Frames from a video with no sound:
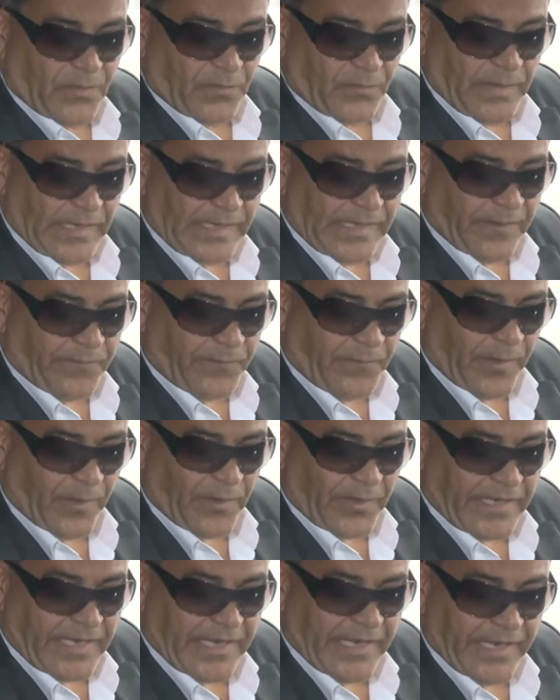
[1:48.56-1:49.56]
Well, if you
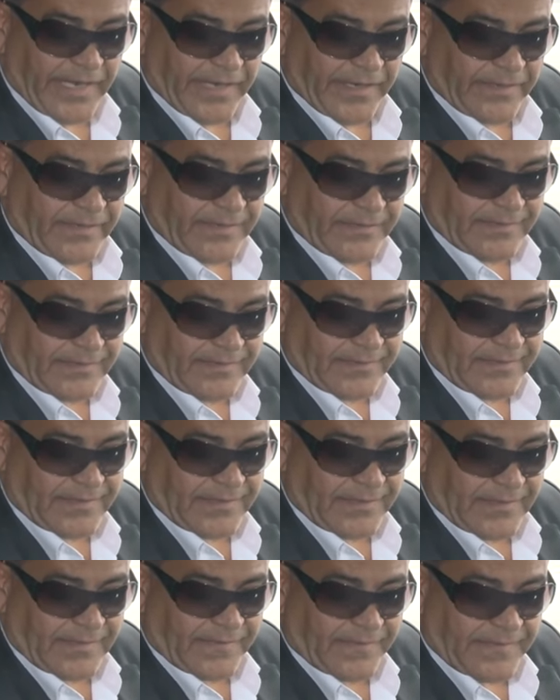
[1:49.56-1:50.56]
look here,
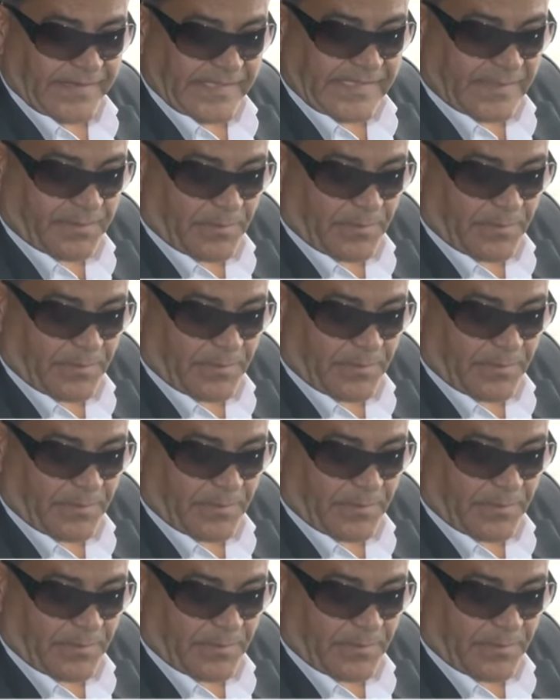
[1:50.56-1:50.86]
this